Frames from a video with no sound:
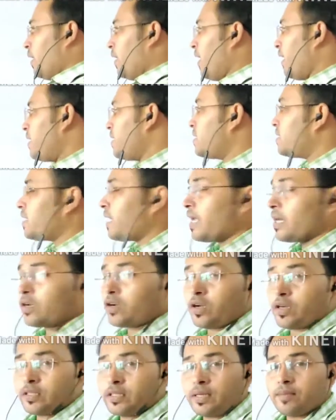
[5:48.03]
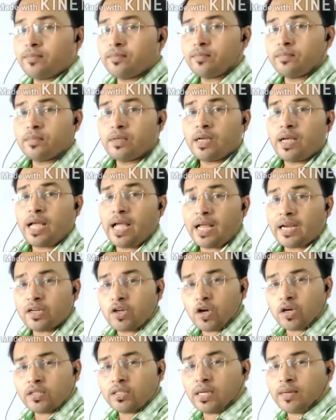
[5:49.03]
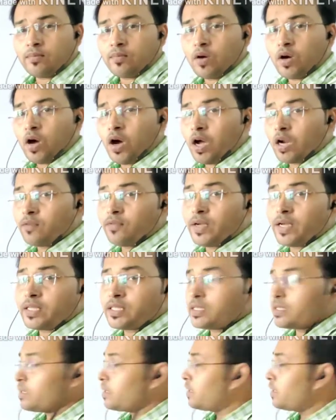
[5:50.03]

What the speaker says: Here is the algorithm. Algorithm always